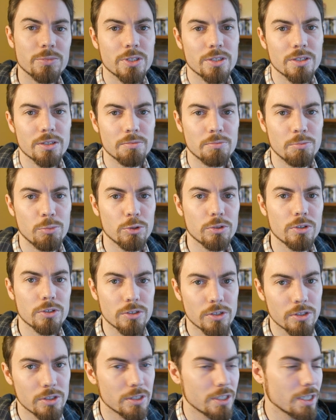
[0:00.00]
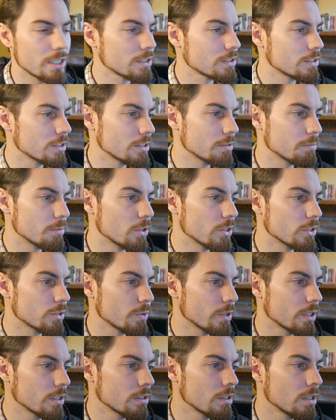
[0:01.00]
book that's on the desk disappear as
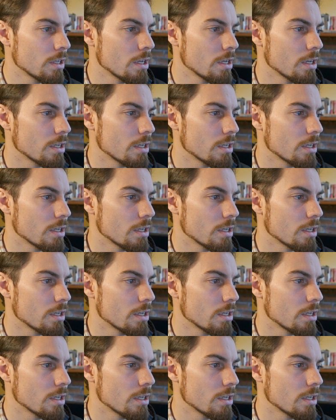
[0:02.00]
well.